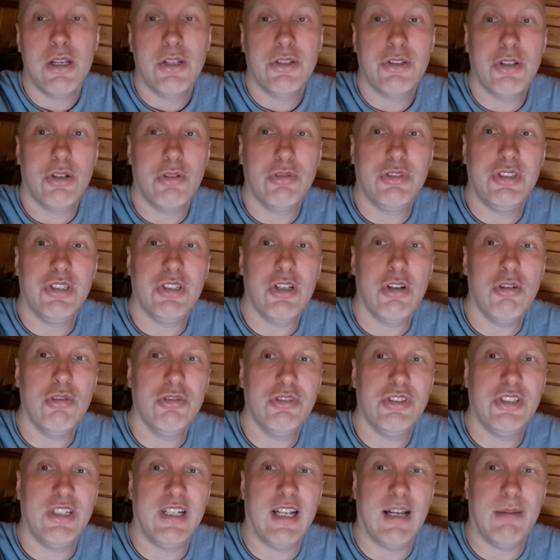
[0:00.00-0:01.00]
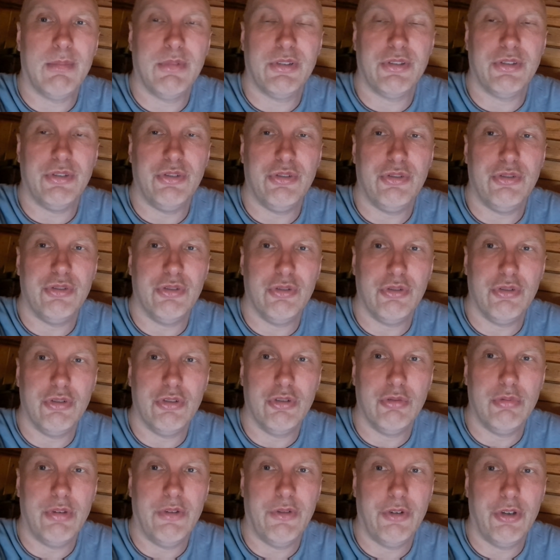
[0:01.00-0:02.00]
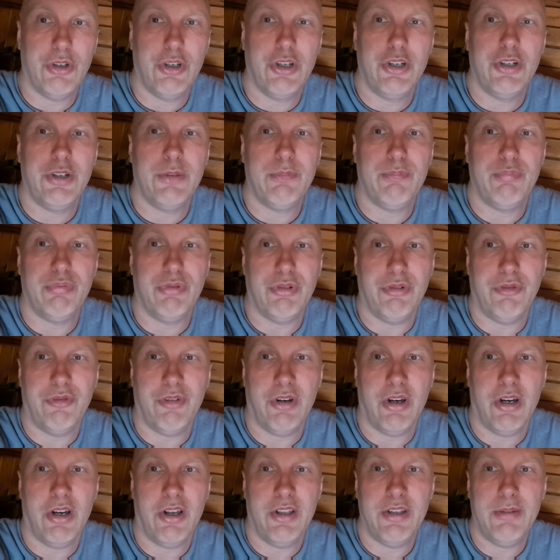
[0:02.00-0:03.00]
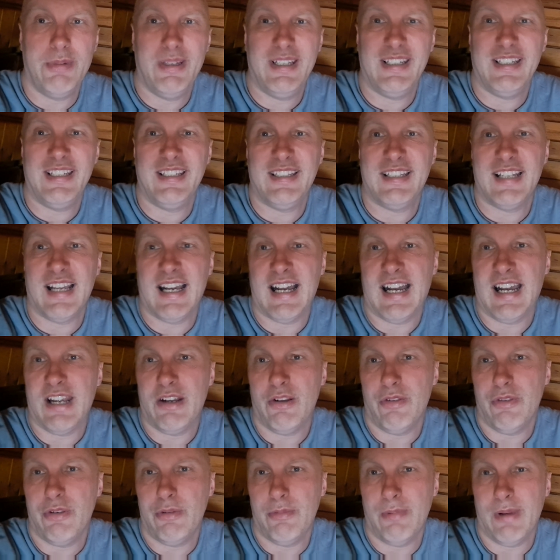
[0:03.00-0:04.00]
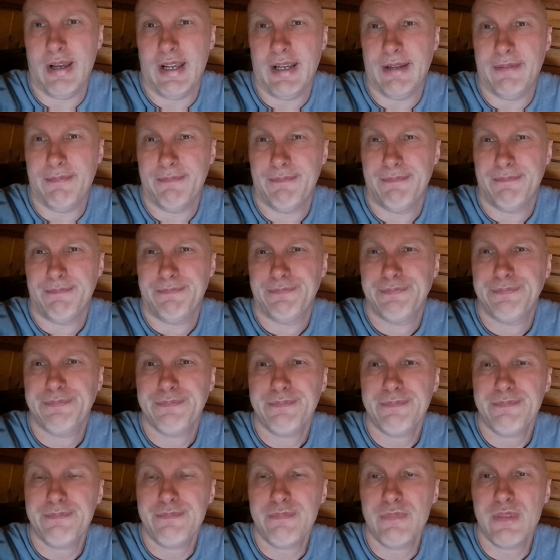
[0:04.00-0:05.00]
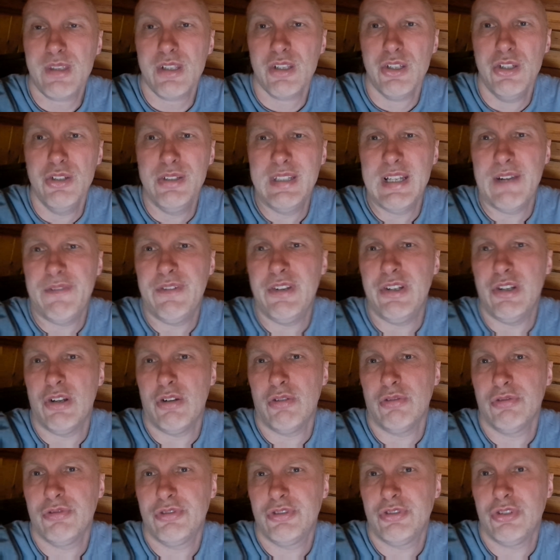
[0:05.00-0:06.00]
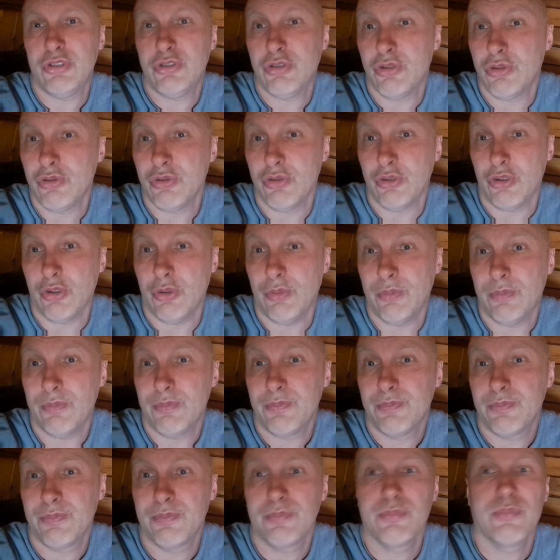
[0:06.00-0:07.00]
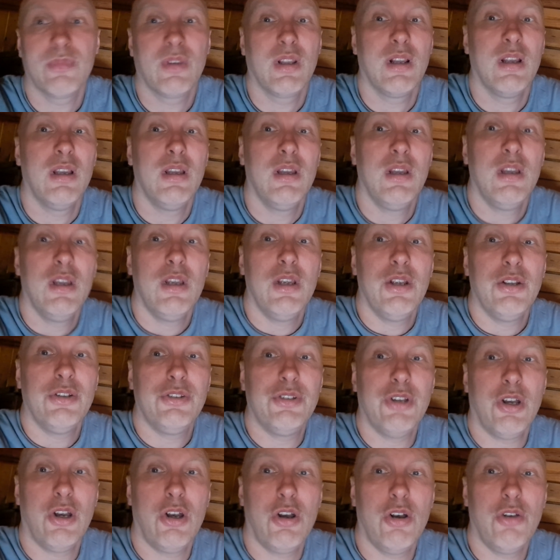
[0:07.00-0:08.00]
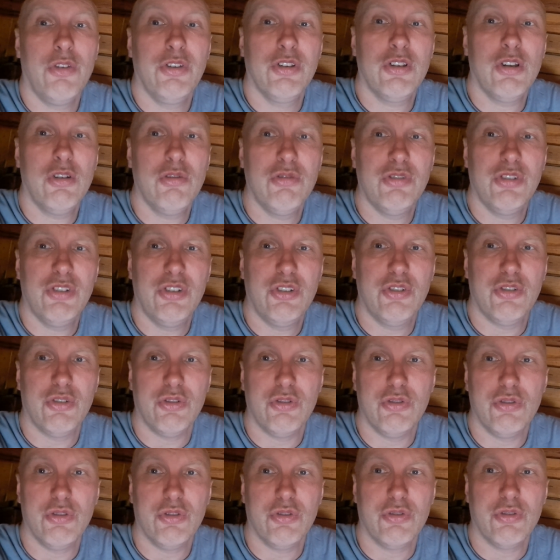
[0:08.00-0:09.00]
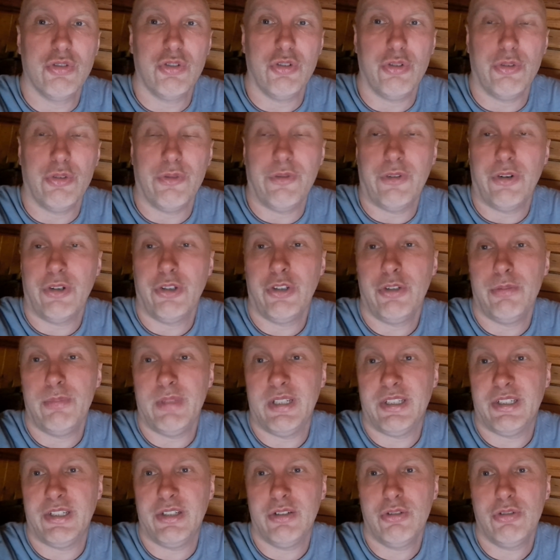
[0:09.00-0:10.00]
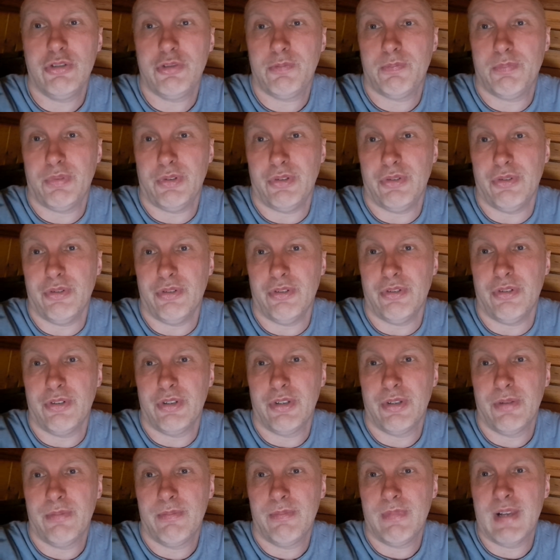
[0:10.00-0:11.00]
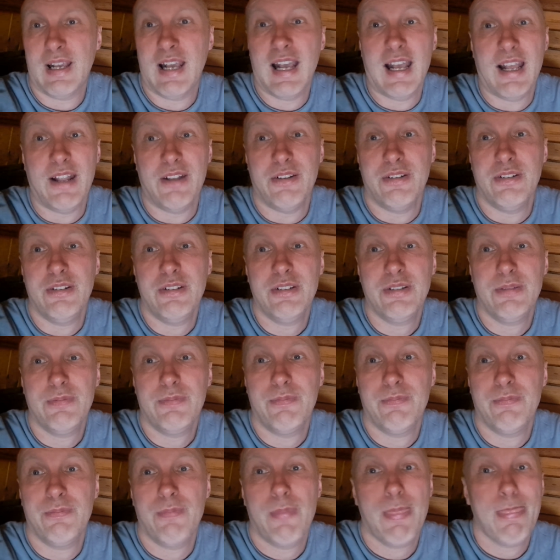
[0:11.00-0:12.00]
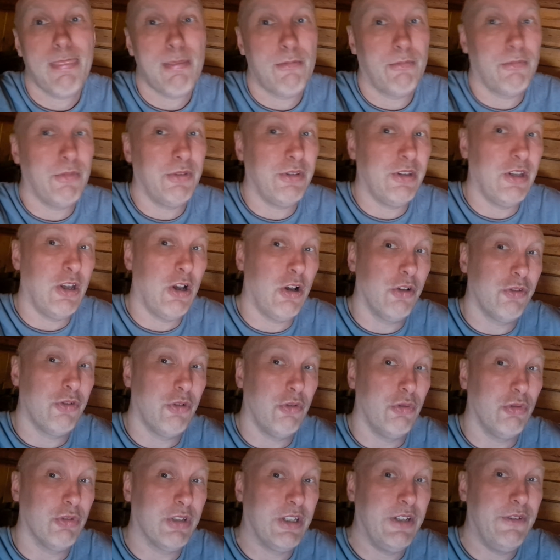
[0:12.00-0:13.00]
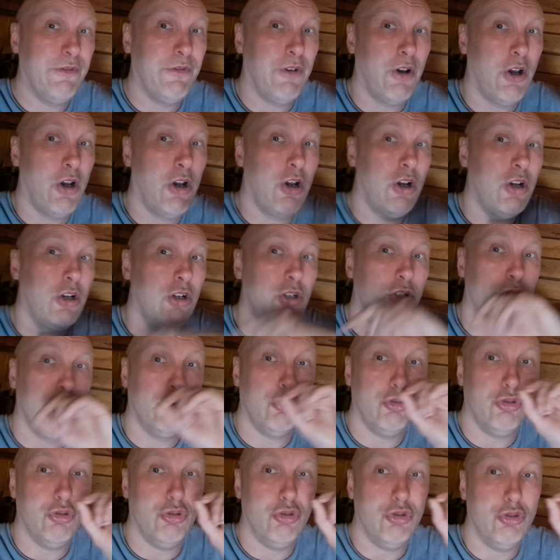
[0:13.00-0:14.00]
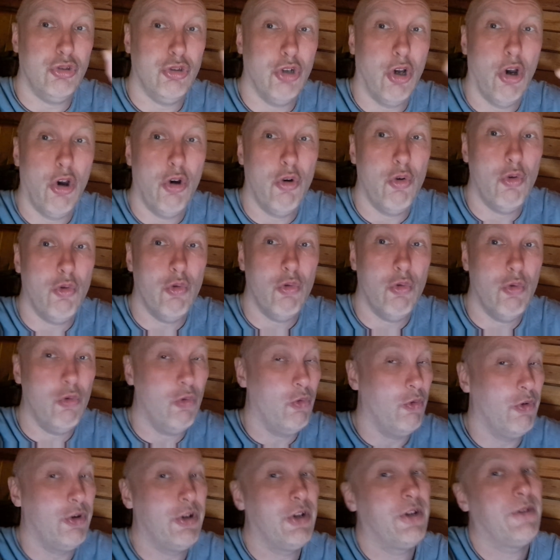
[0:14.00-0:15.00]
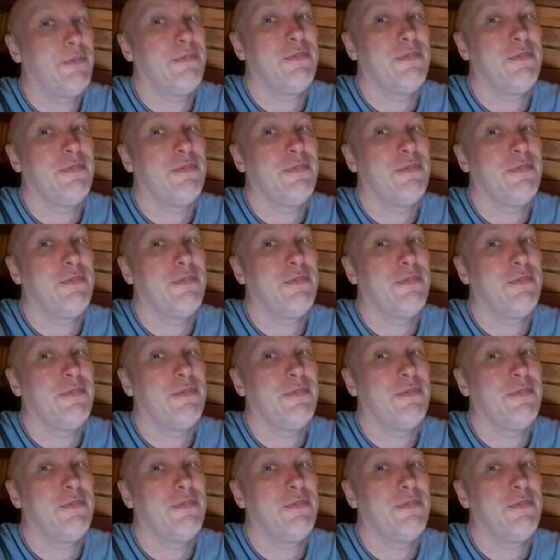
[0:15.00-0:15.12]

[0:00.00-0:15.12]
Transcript: So she goes to the Amazon jungle with her and her brother, and they meet this guy on the way, who definitely knows the jungle. So they go to the jungle to look for her missing husband. And they're also looking for gold.